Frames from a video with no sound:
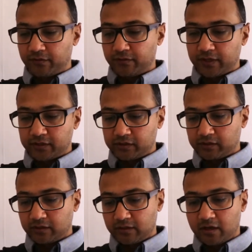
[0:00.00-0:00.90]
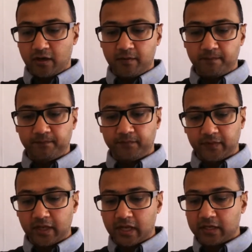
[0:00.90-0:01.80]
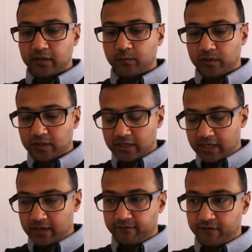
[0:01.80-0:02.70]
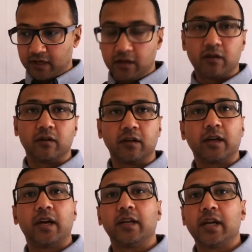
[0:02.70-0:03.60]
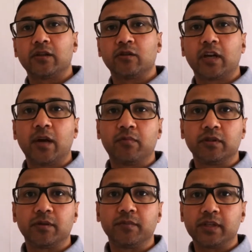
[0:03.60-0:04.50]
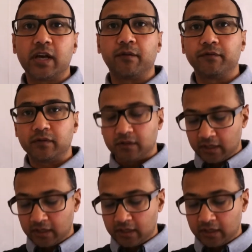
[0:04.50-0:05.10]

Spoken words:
this up and you can have a look at the actual cables themselves,